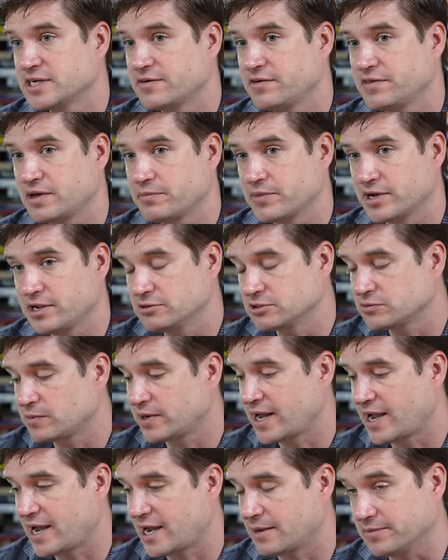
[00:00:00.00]
everything. But here's
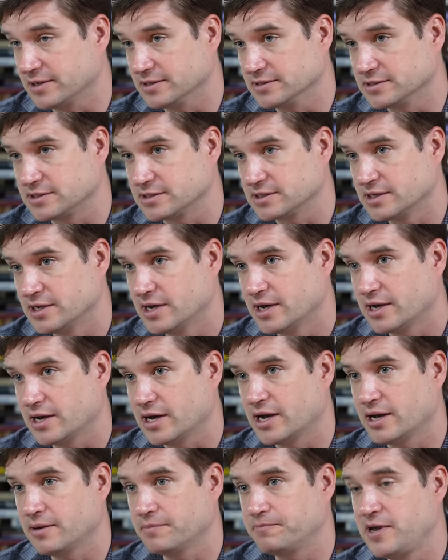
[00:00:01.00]
what happens
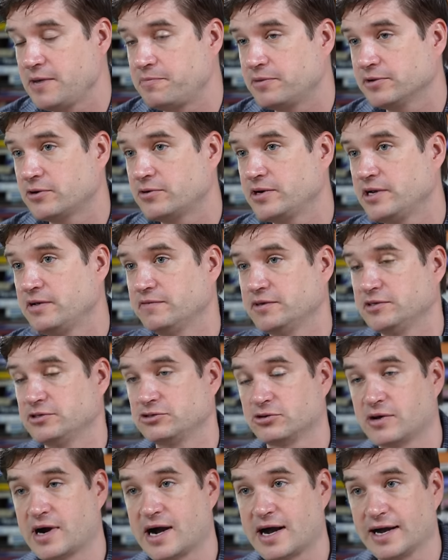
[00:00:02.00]
uh, people don't even
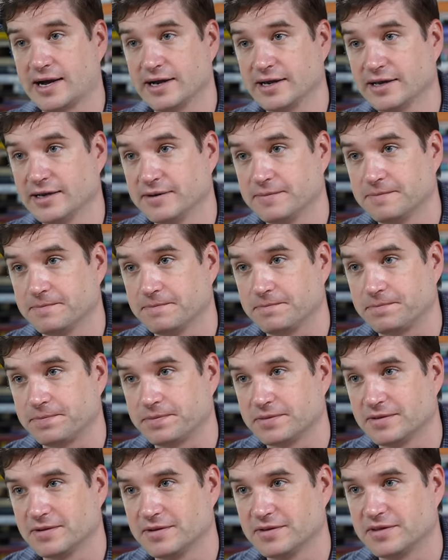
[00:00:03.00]
try
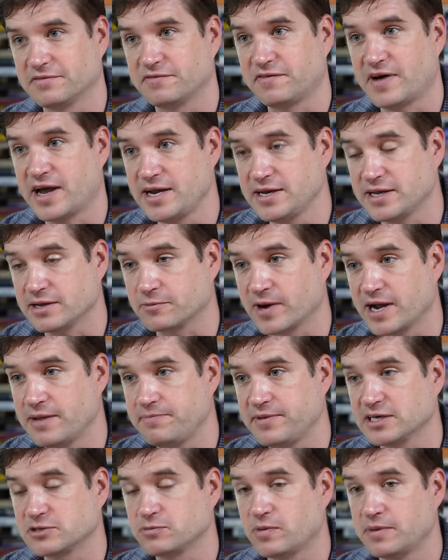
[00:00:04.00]
to find it, right?
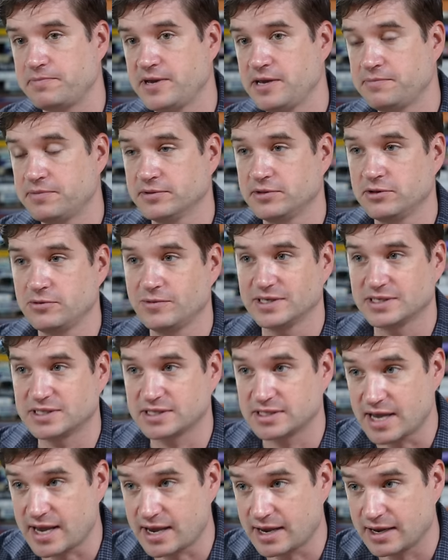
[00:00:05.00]
Because what people do
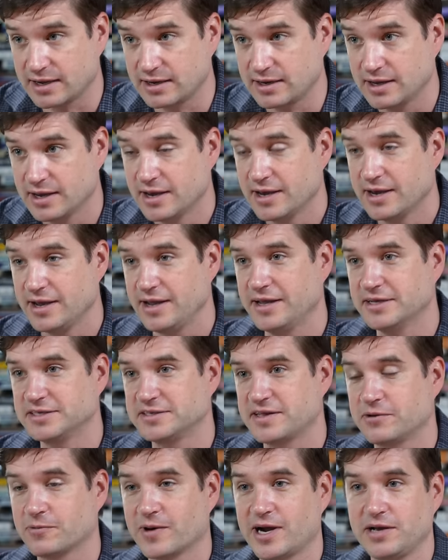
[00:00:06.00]
instead is
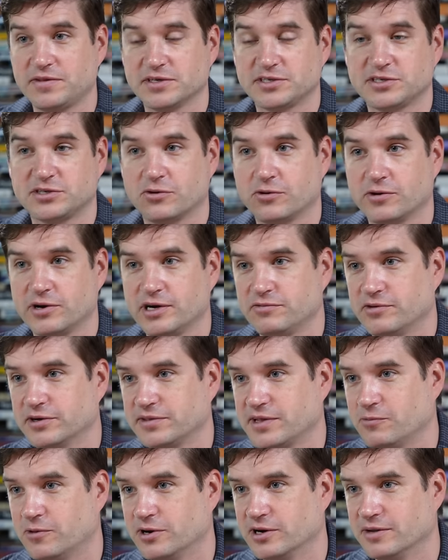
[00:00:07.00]
they write the story of what
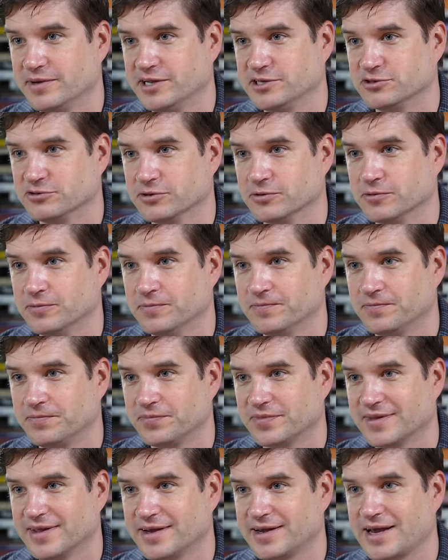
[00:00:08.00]
they want to be true.
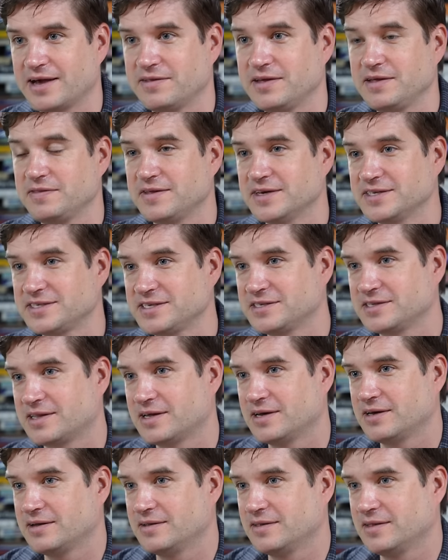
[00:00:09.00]
Okay. Like, I think this is
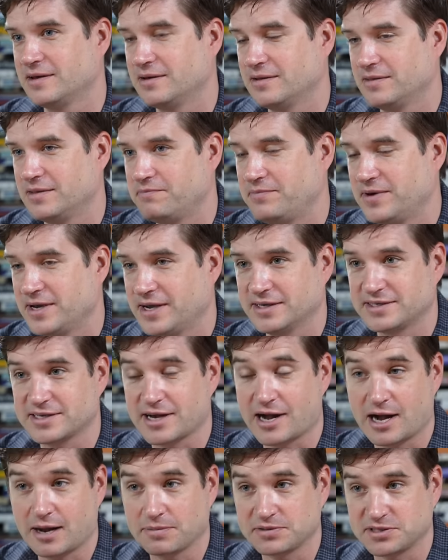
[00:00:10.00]
the, the the biggest
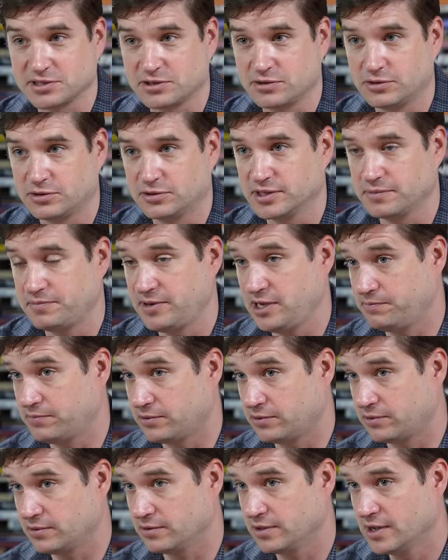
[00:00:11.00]
obstacle to
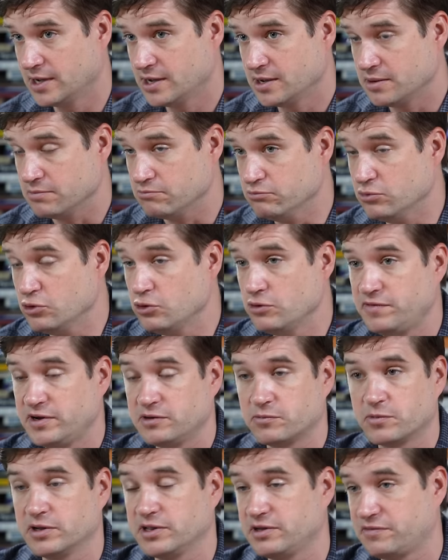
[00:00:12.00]
people moving
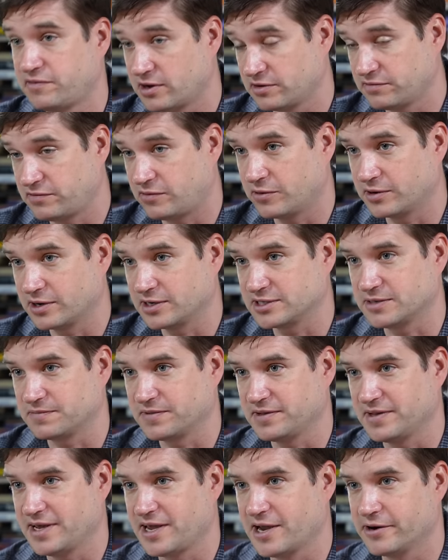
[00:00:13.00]
really far forward on
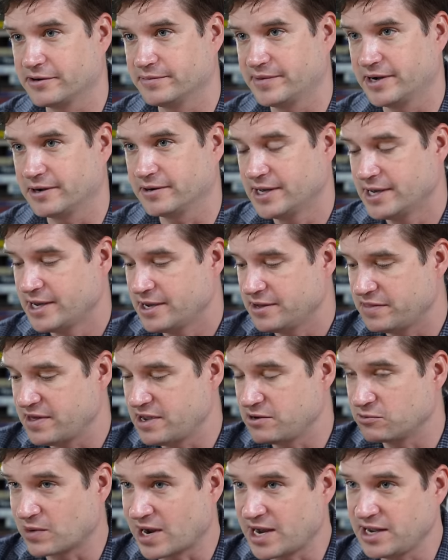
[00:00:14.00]
something they care about.
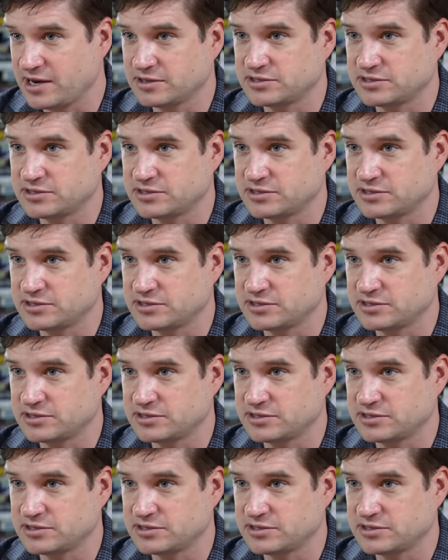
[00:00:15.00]
They write a